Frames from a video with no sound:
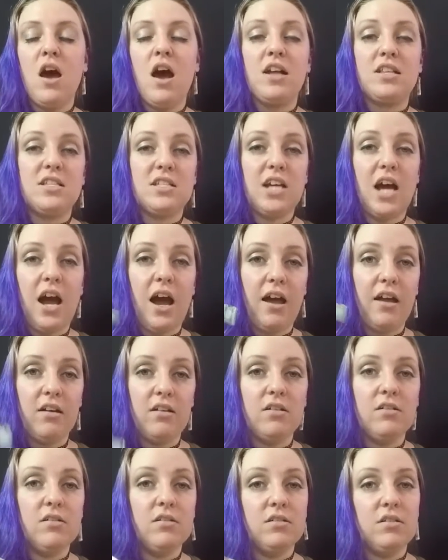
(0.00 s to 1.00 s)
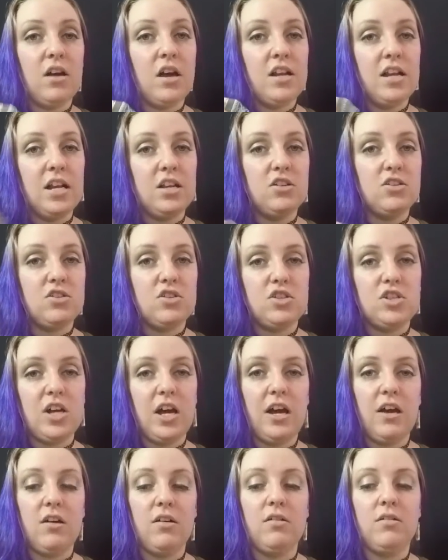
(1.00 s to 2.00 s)
a tile an industry
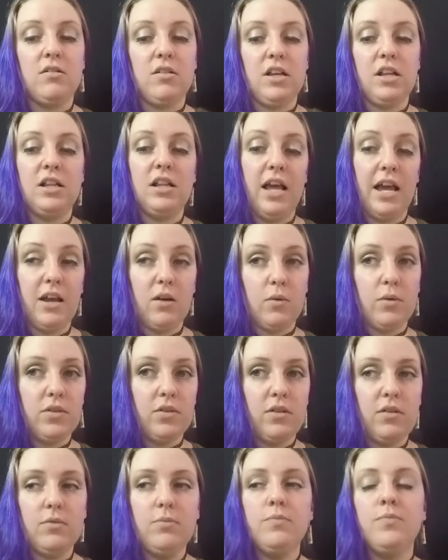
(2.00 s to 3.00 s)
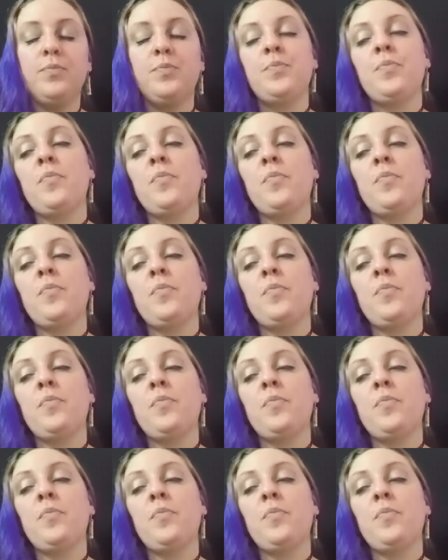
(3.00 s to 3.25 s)
tile in like with you